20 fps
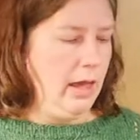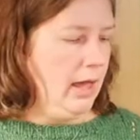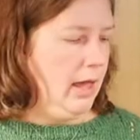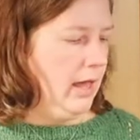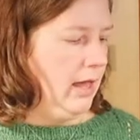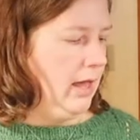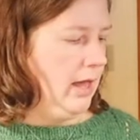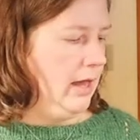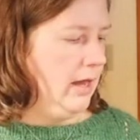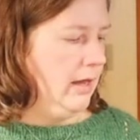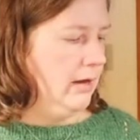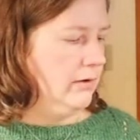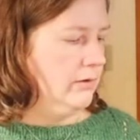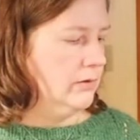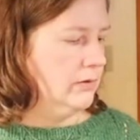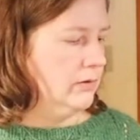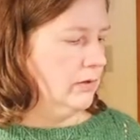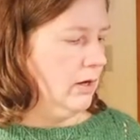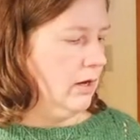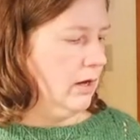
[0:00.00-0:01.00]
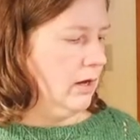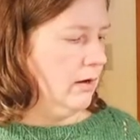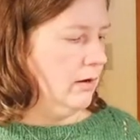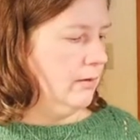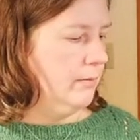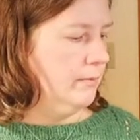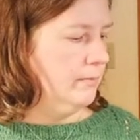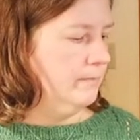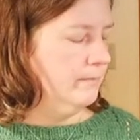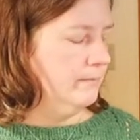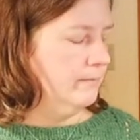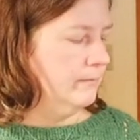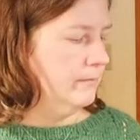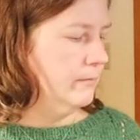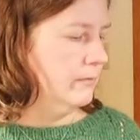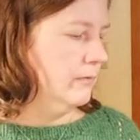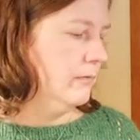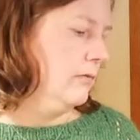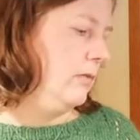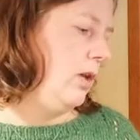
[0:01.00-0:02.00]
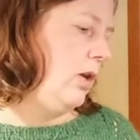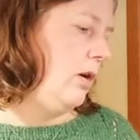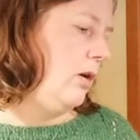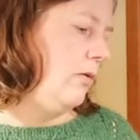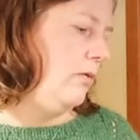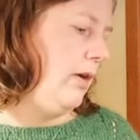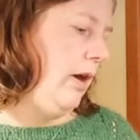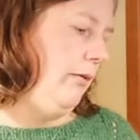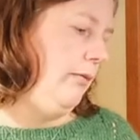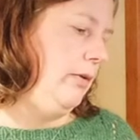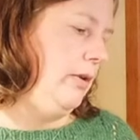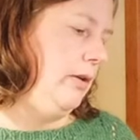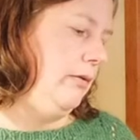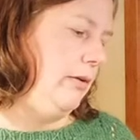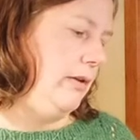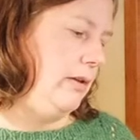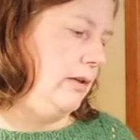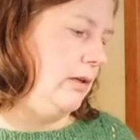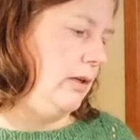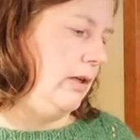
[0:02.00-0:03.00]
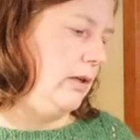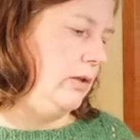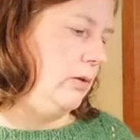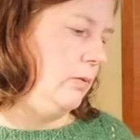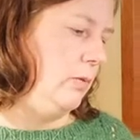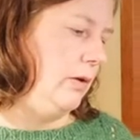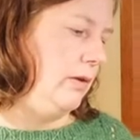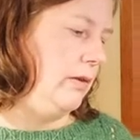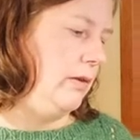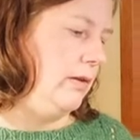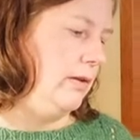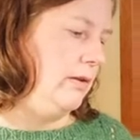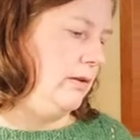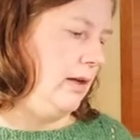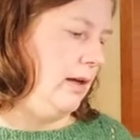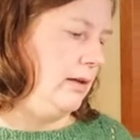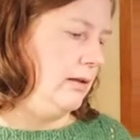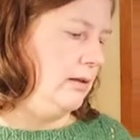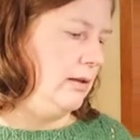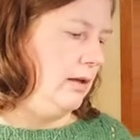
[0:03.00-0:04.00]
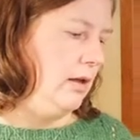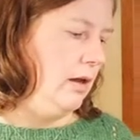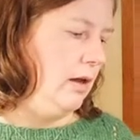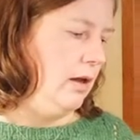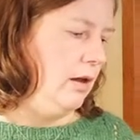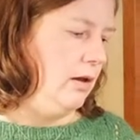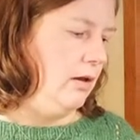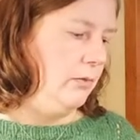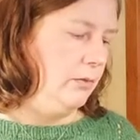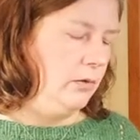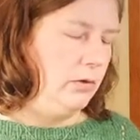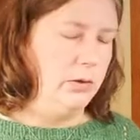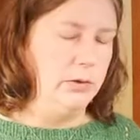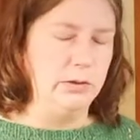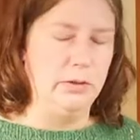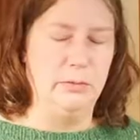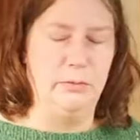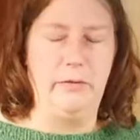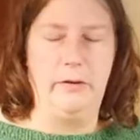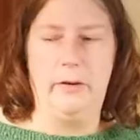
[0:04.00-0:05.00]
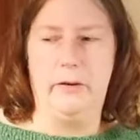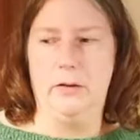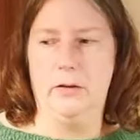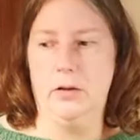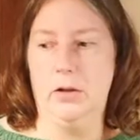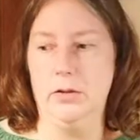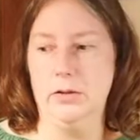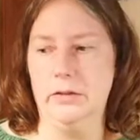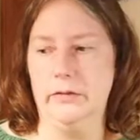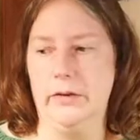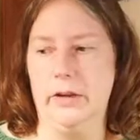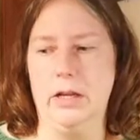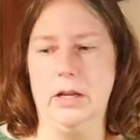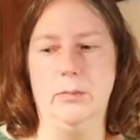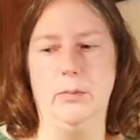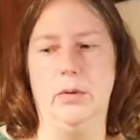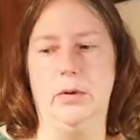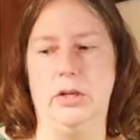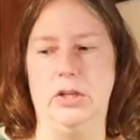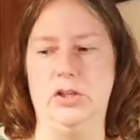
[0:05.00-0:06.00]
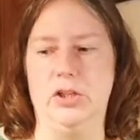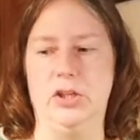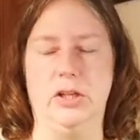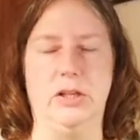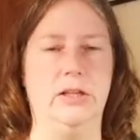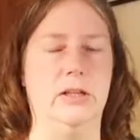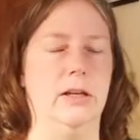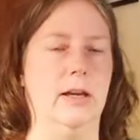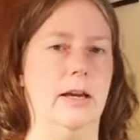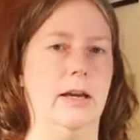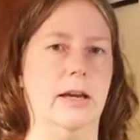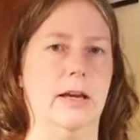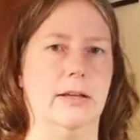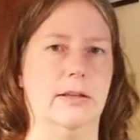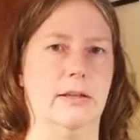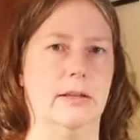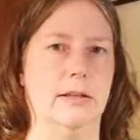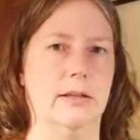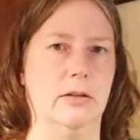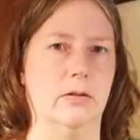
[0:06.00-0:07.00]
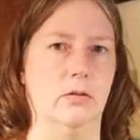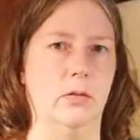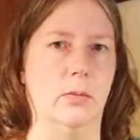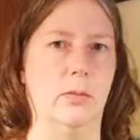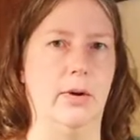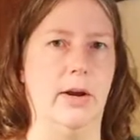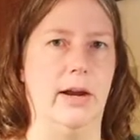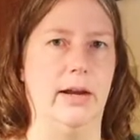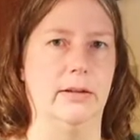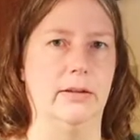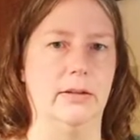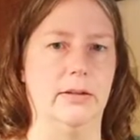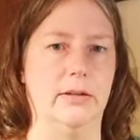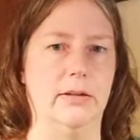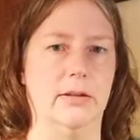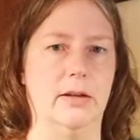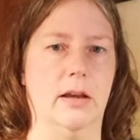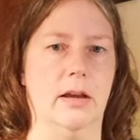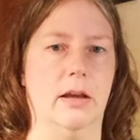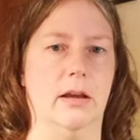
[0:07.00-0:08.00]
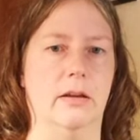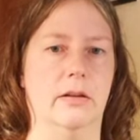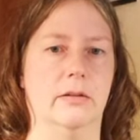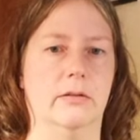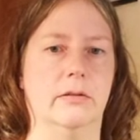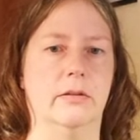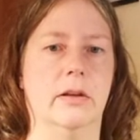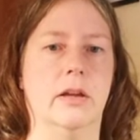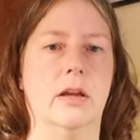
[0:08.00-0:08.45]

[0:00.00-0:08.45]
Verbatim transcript: And you know, that really resonates with this idea of cultivating bodhicitta as a central practice of